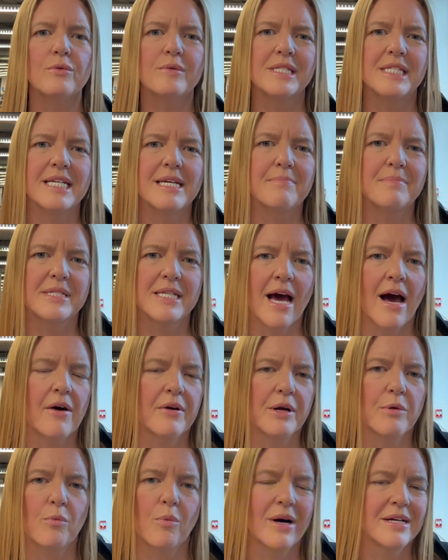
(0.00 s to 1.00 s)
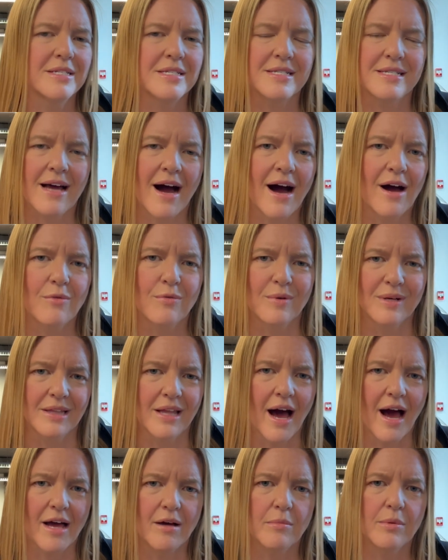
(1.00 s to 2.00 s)
deep down it was not
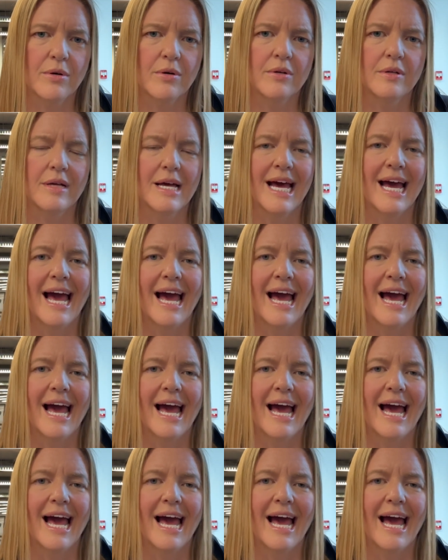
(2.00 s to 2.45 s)
reliable.